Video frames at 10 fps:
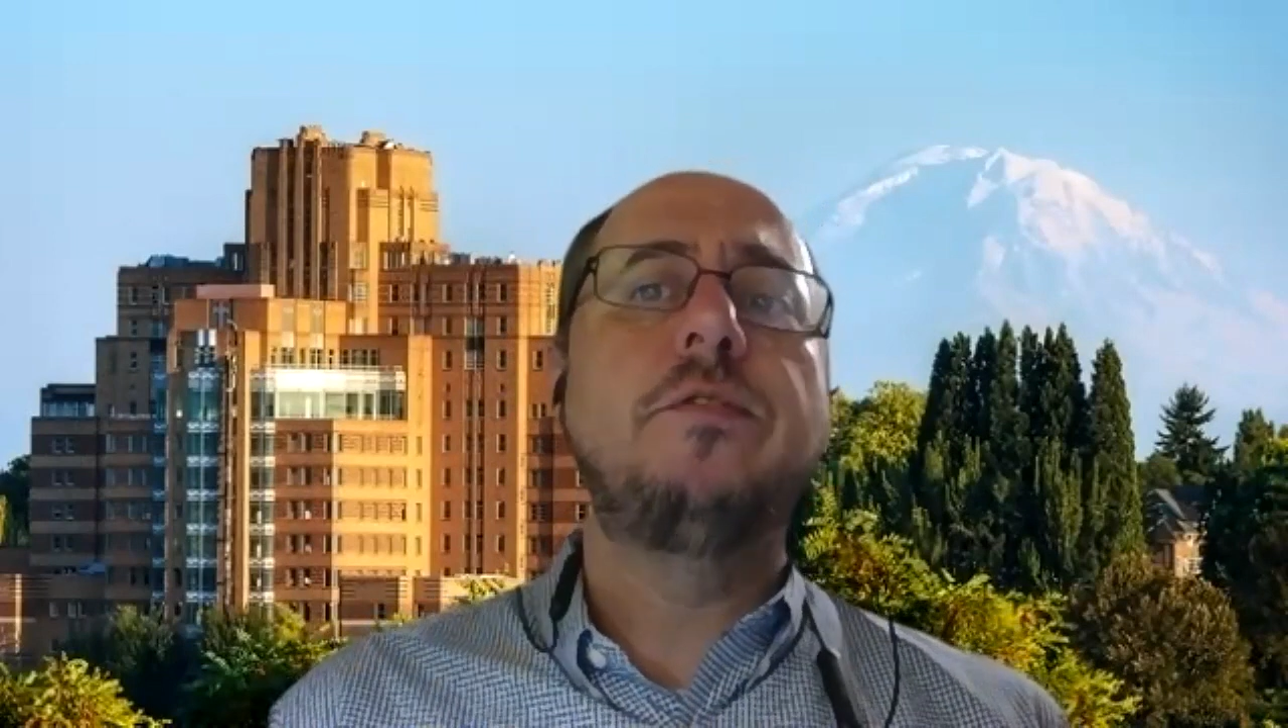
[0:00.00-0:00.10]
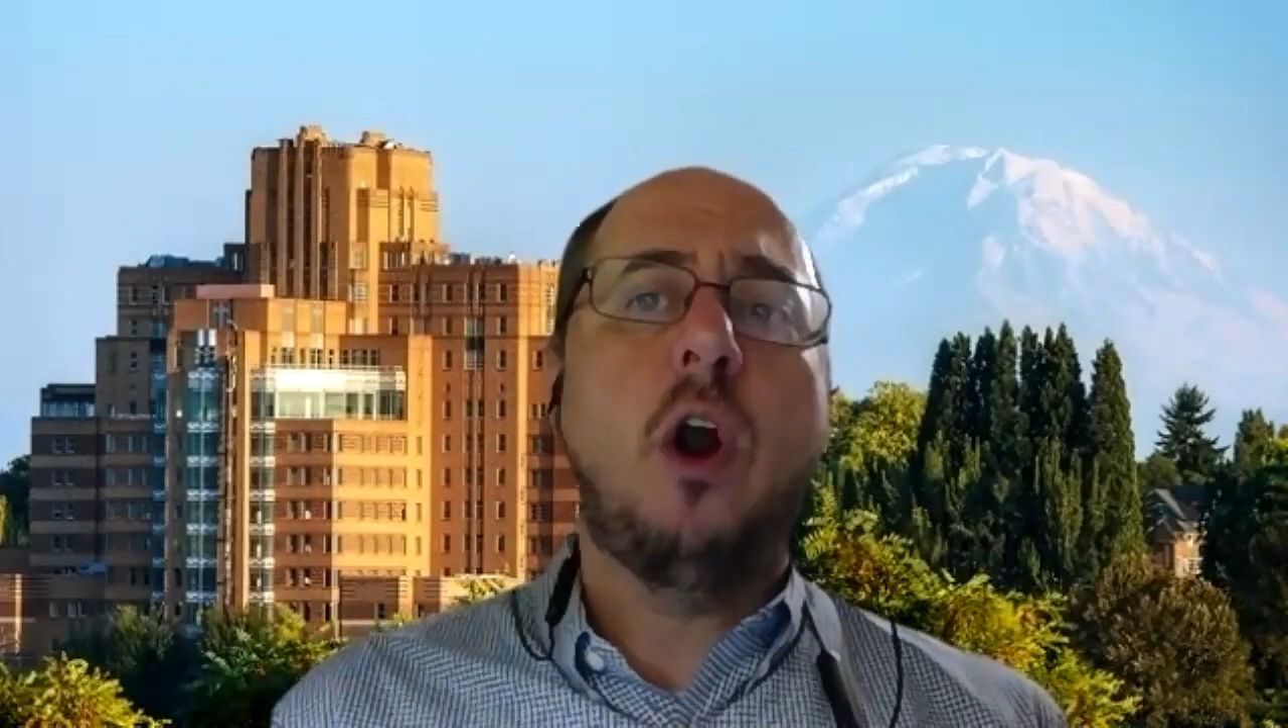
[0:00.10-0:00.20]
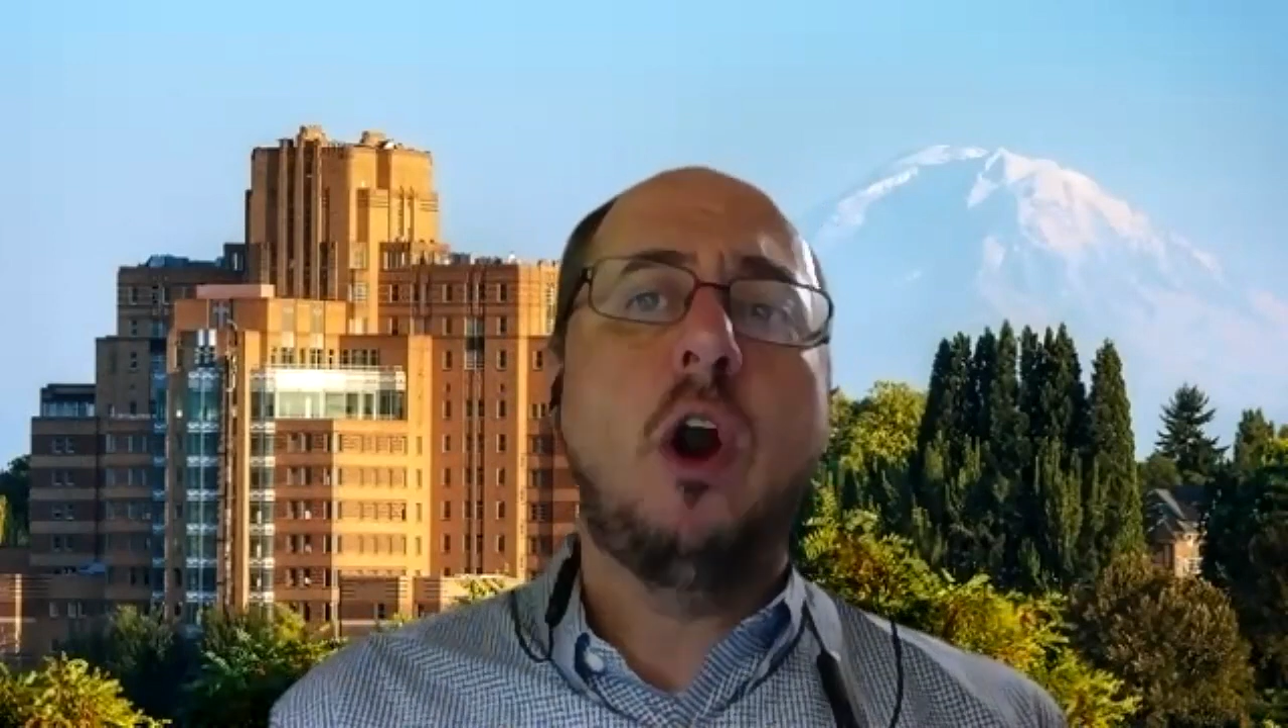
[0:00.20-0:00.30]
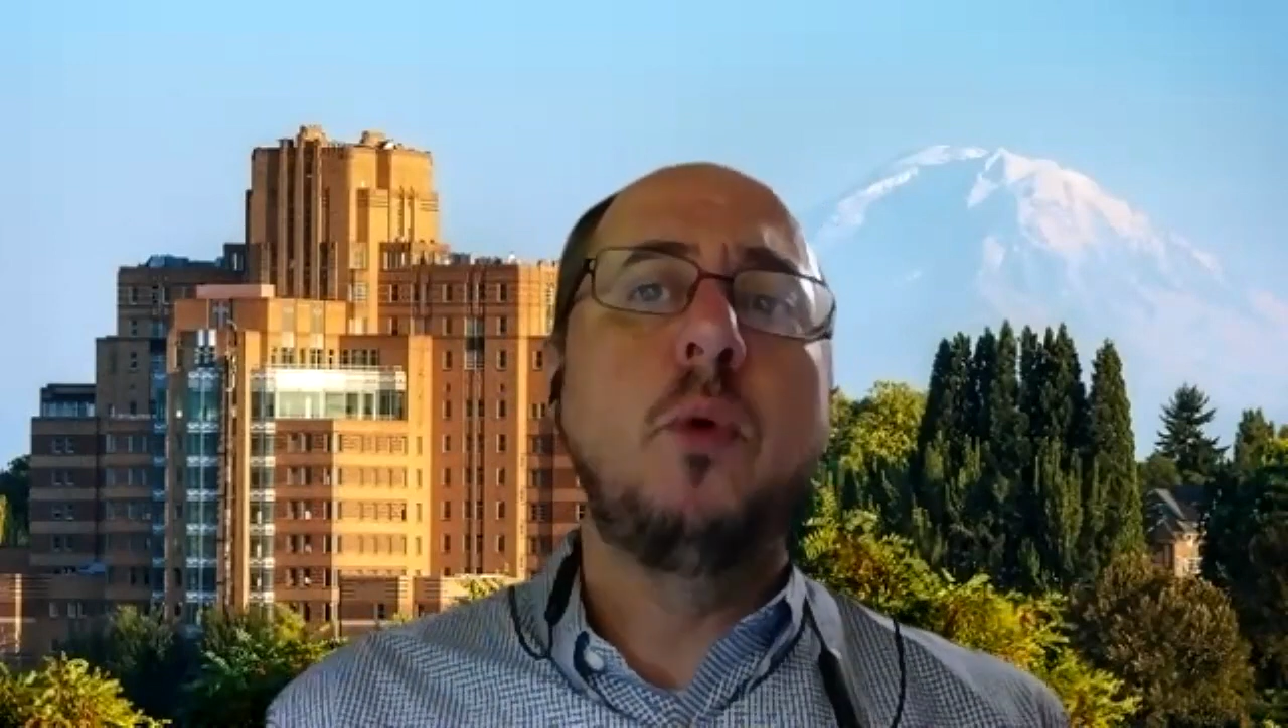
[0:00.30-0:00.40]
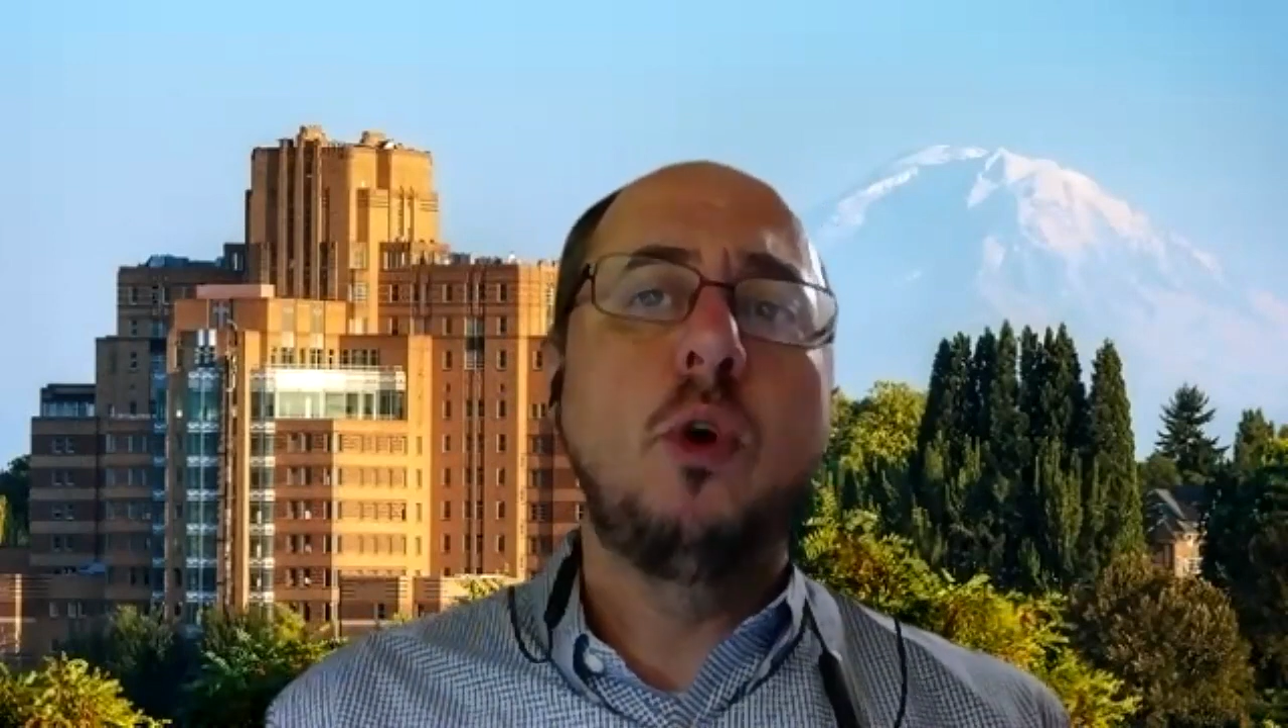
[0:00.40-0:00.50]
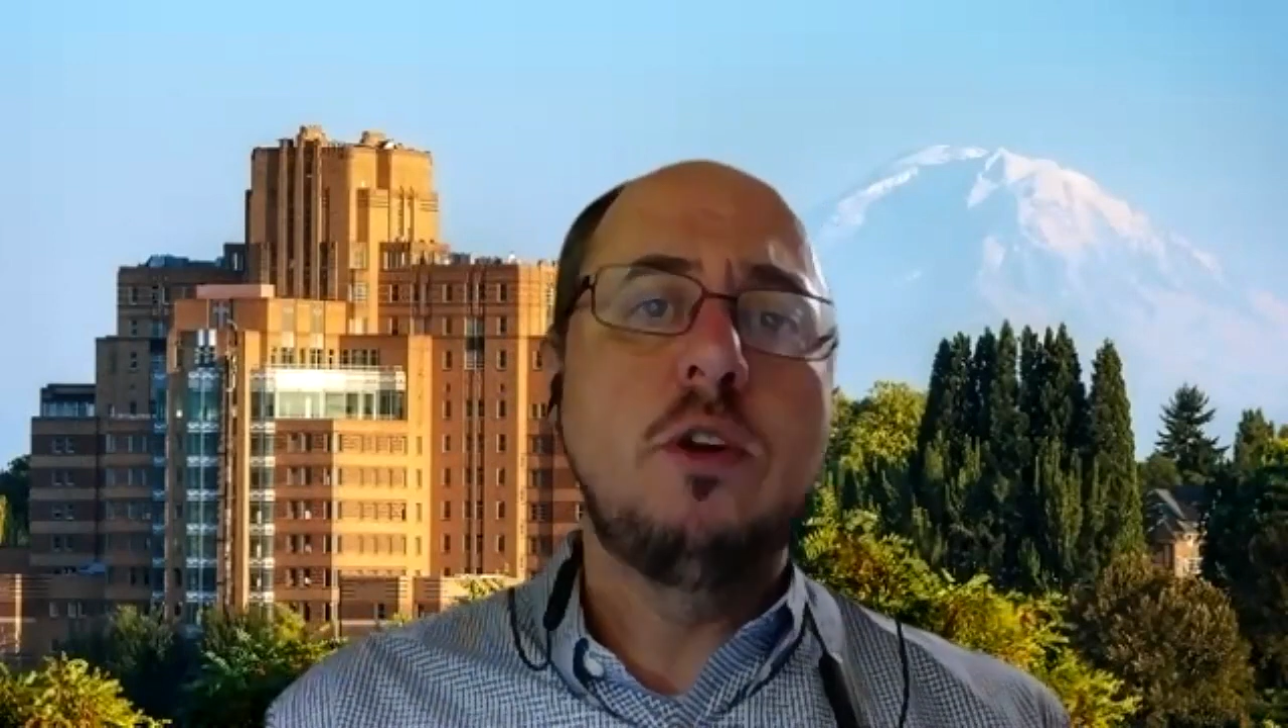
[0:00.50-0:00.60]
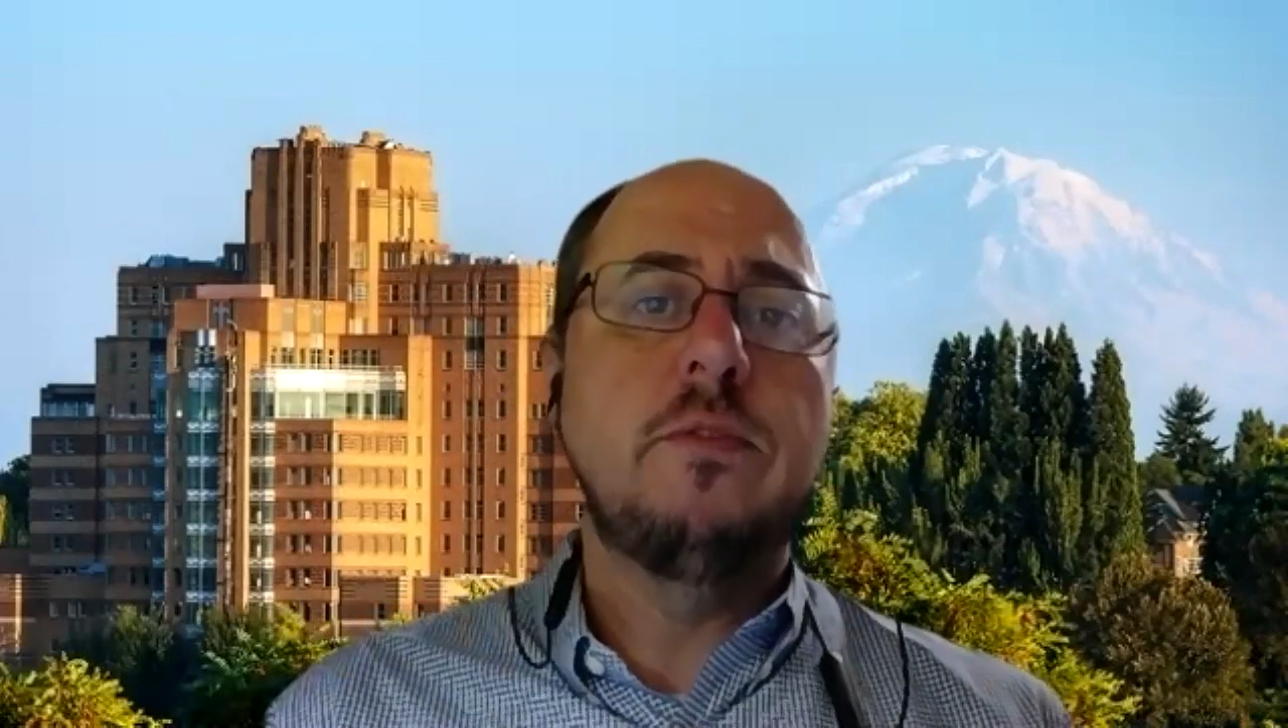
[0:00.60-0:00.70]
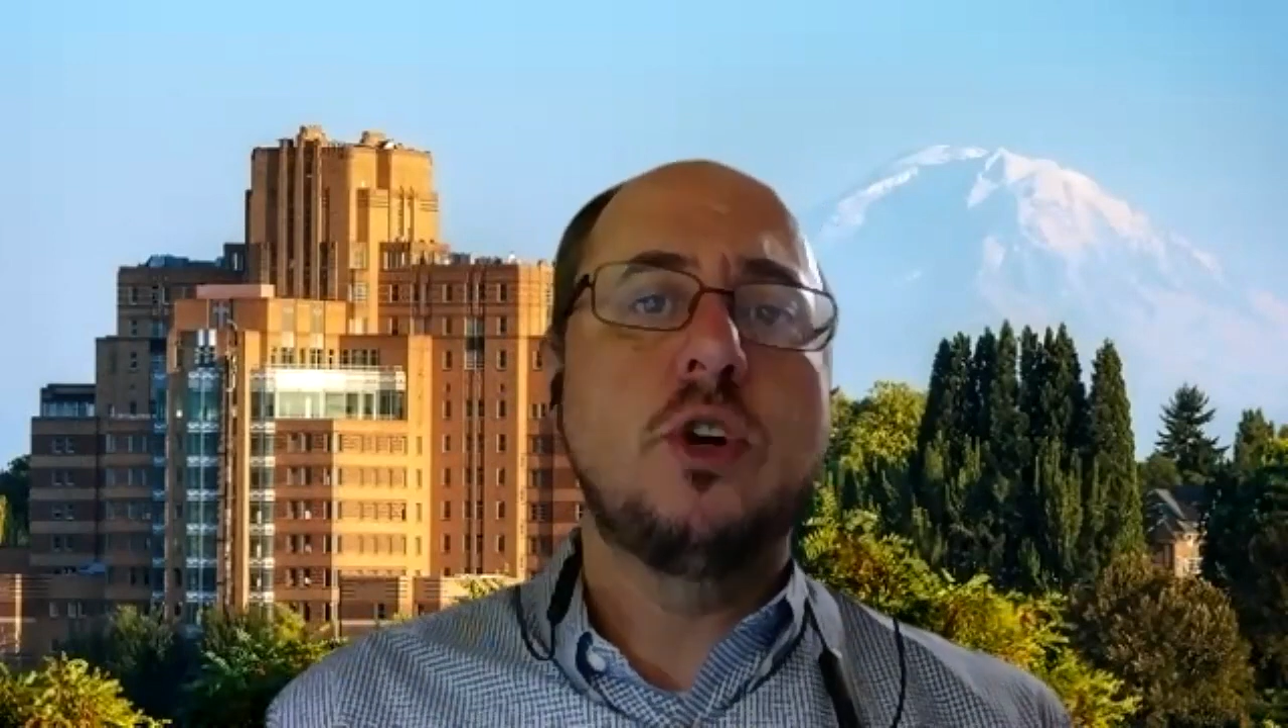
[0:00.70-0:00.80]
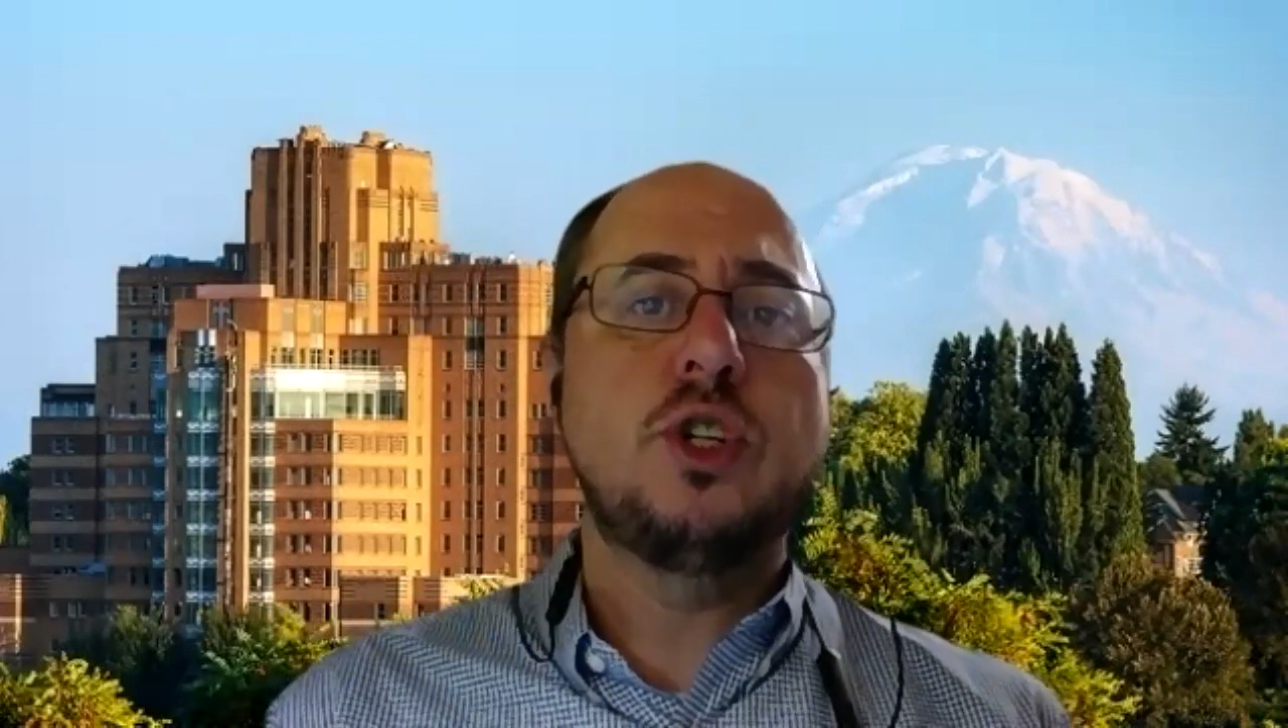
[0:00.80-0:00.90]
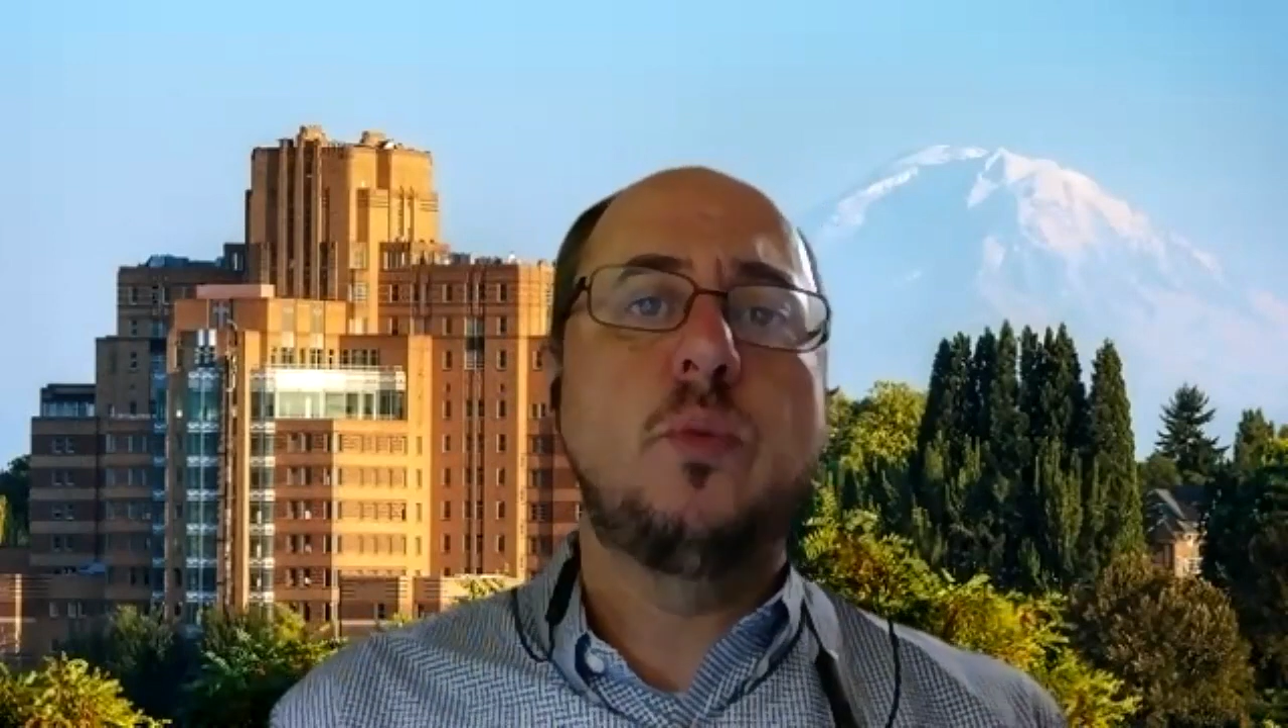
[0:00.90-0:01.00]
far more diverse